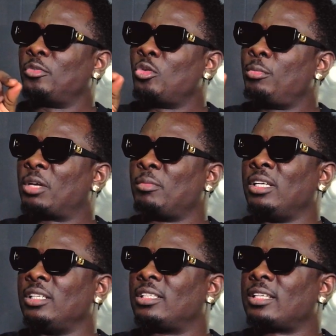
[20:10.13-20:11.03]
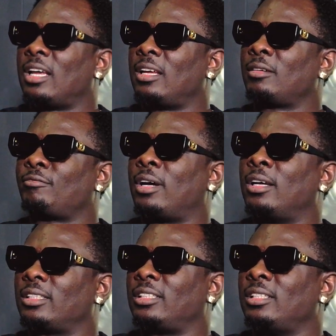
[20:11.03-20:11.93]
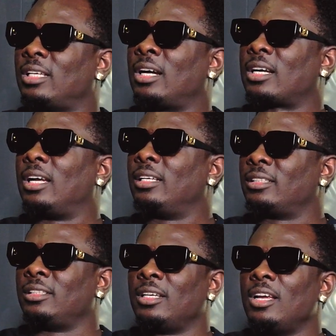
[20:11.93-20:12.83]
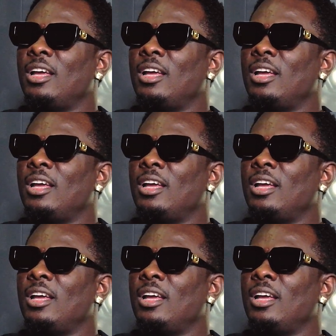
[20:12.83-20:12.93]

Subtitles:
don't make me decide fast, that kind of thing.